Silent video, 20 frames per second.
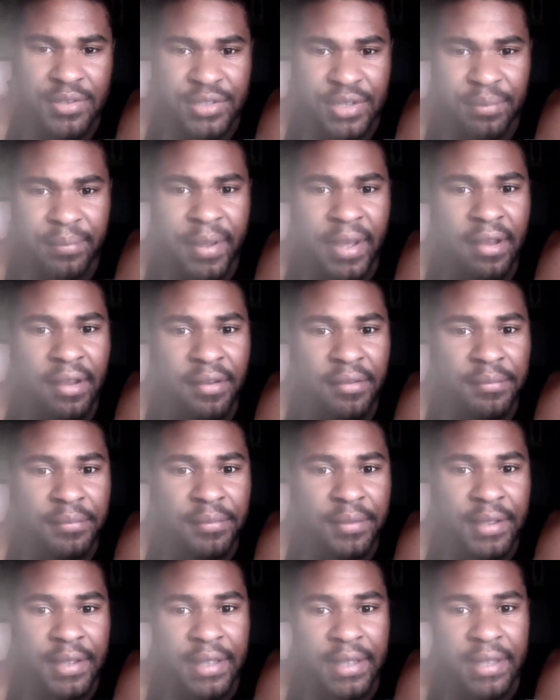somehow
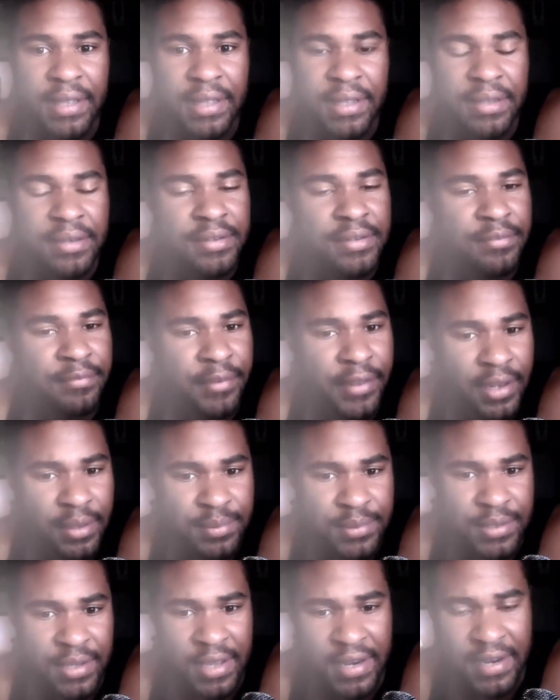he
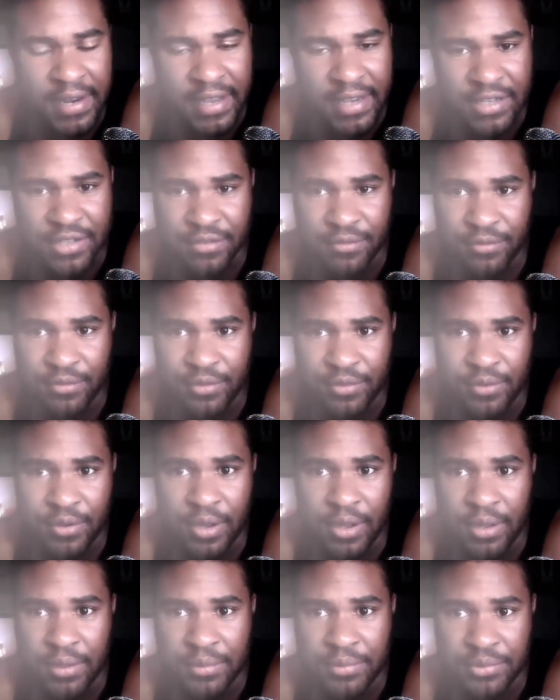develops a connection
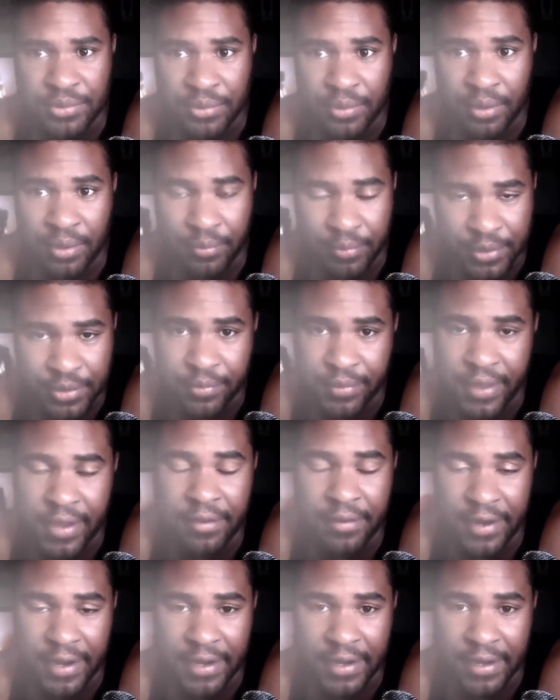uh, to her which
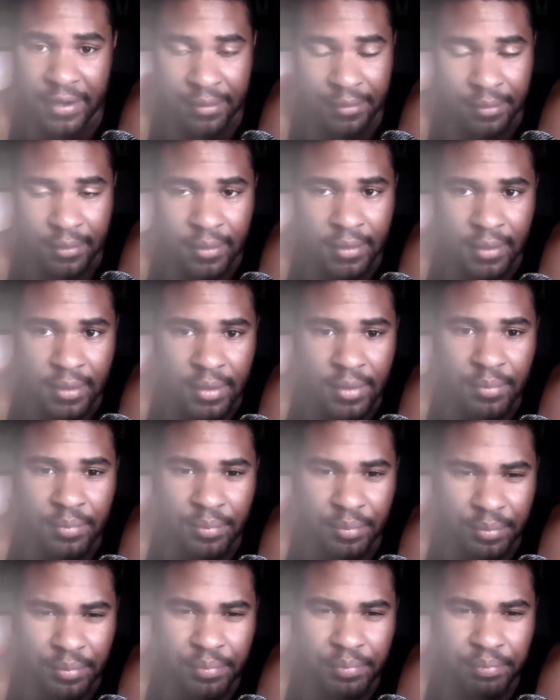without any
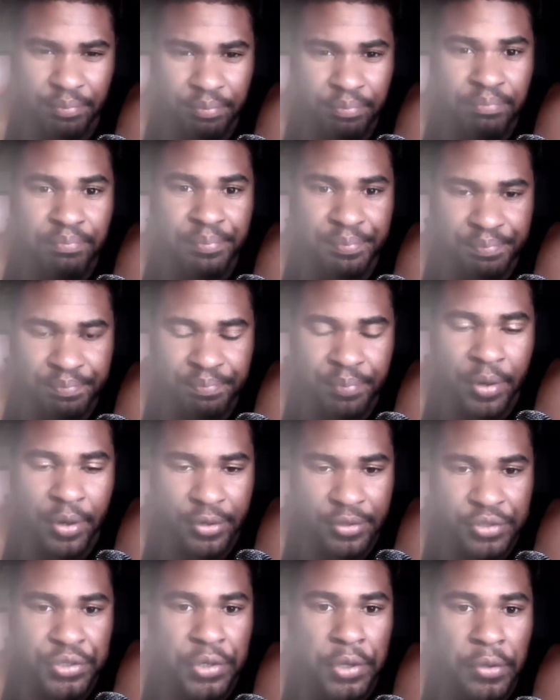
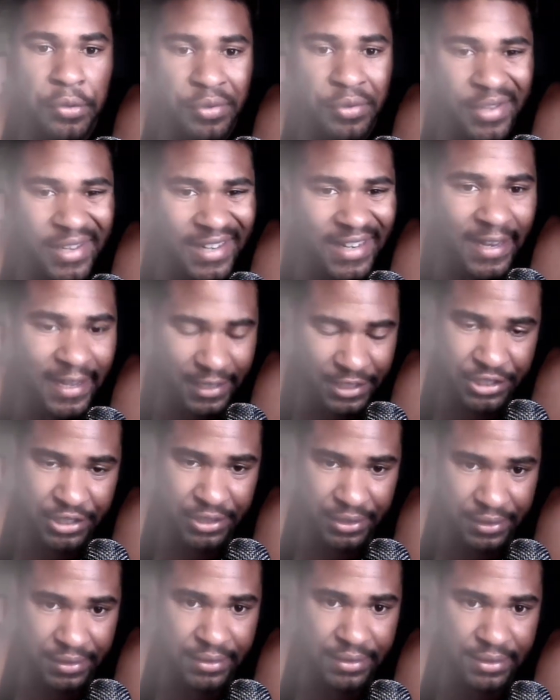personal
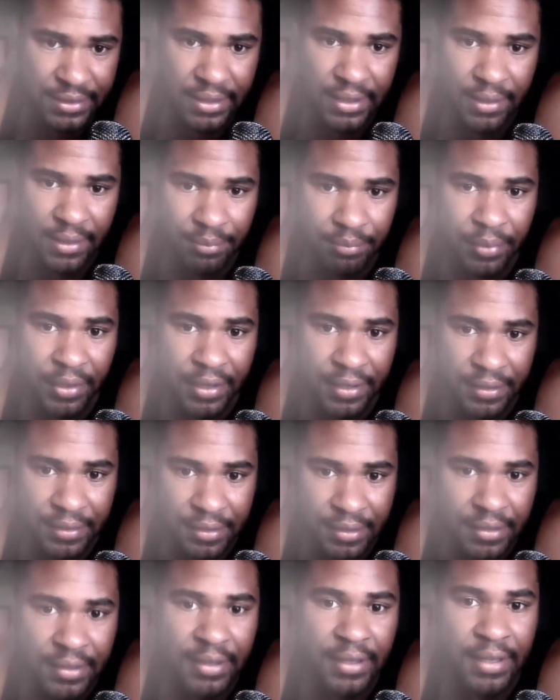connections but
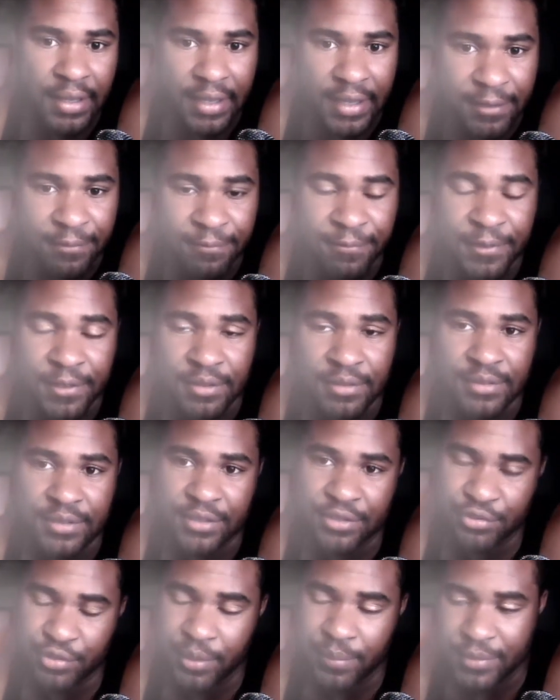he feels
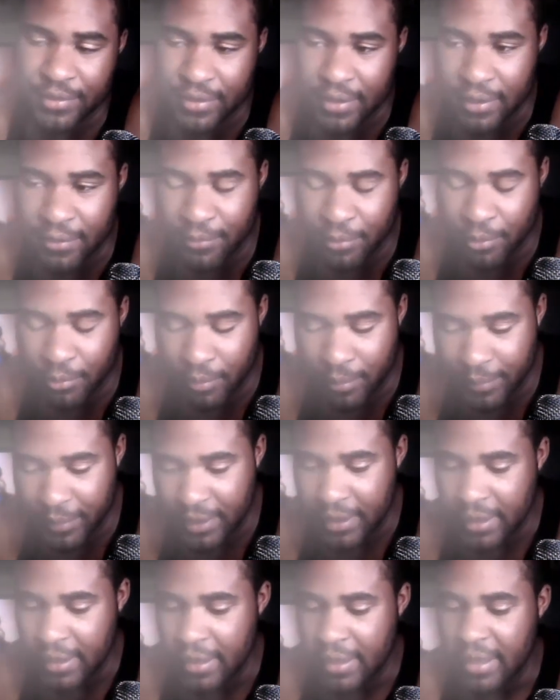extremely sorry for the woman.
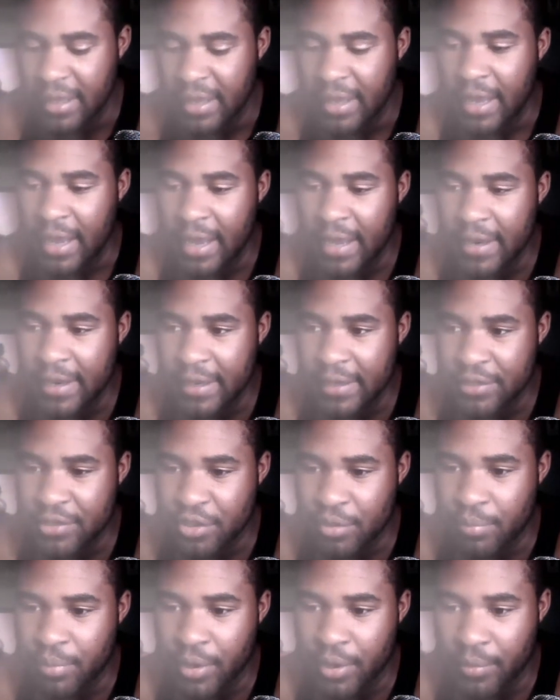And then
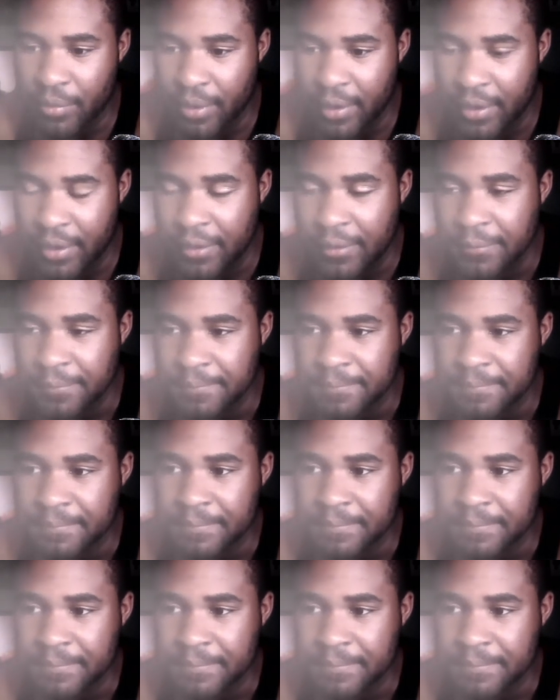to the point where